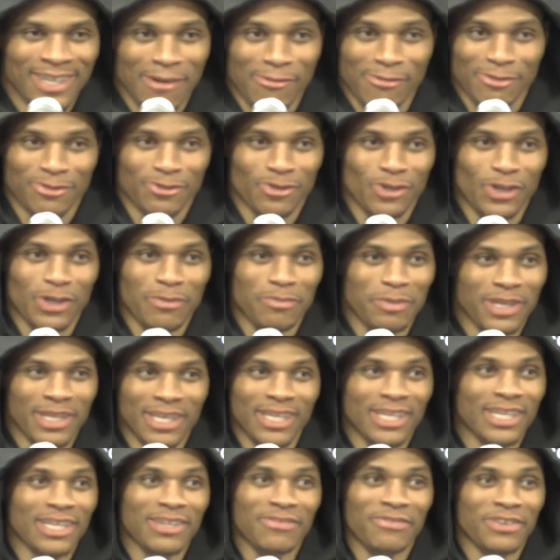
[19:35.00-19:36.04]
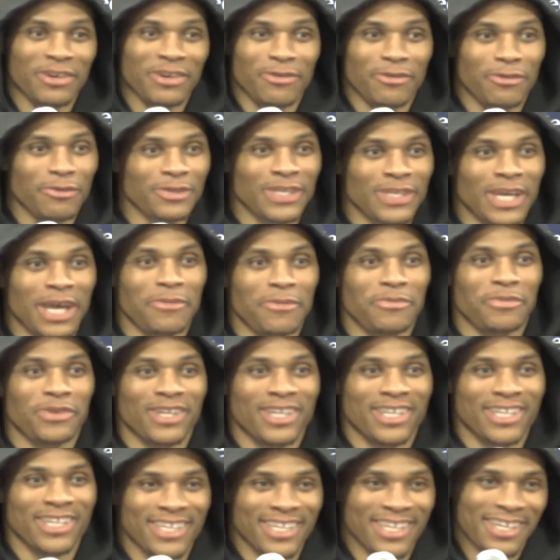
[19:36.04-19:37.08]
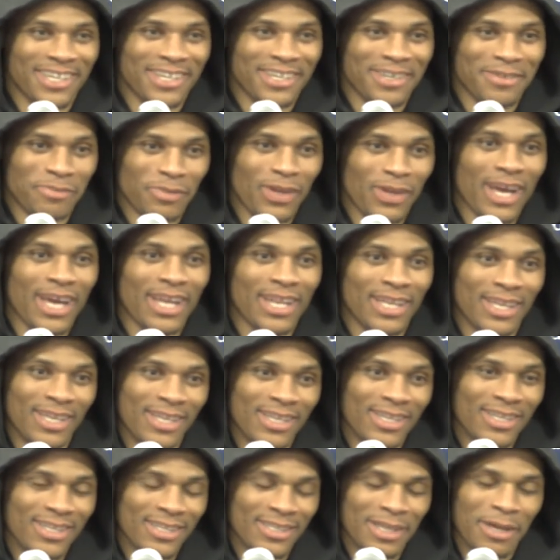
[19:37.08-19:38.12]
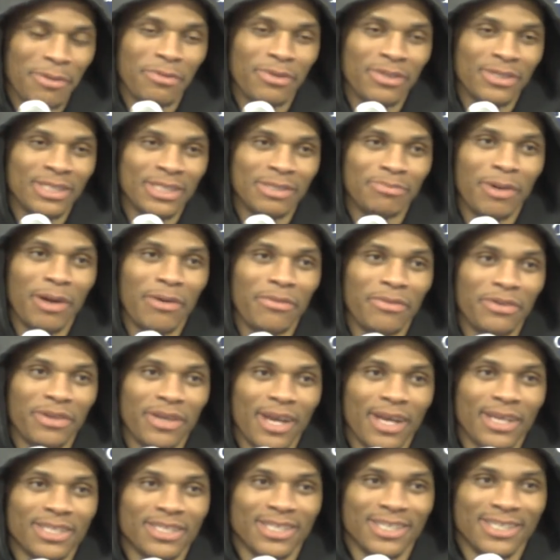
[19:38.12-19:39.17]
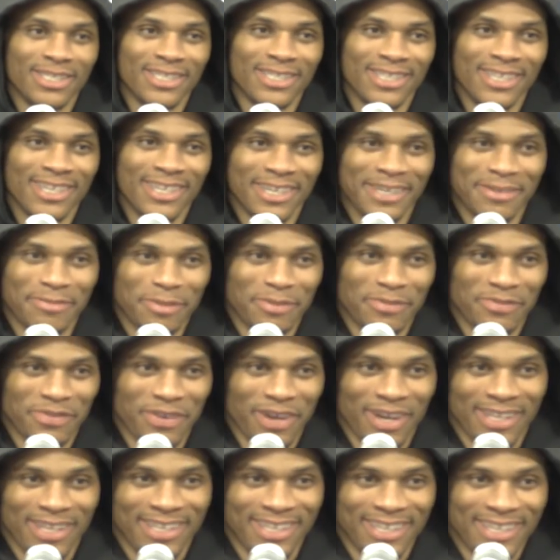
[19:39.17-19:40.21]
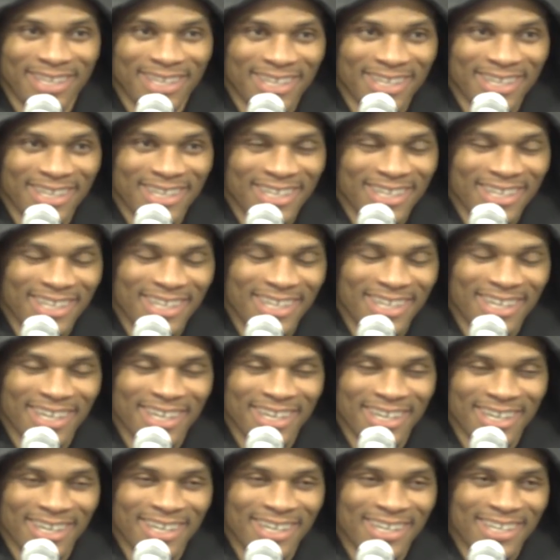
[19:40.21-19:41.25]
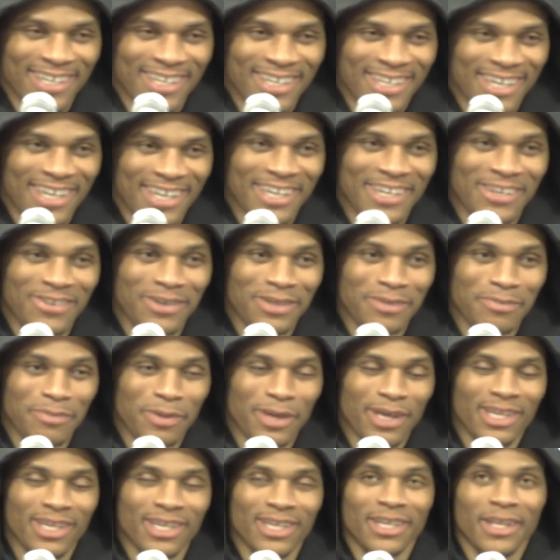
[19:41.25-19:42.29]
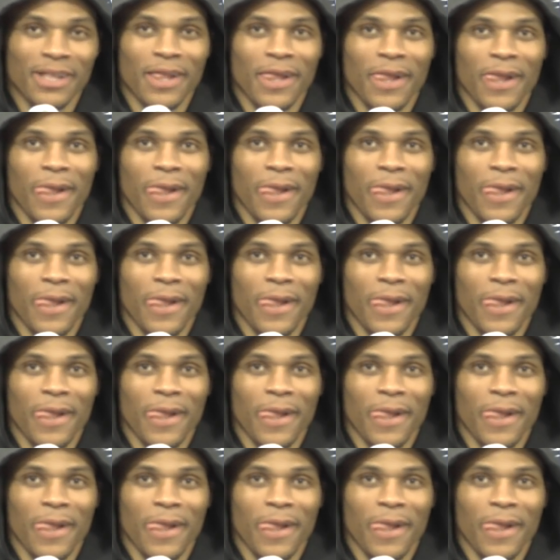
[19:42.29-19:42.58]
I was screaming. He didn't even know what was happening. I'm glad he's able to see my reaction. And finally, he kind of know he made it.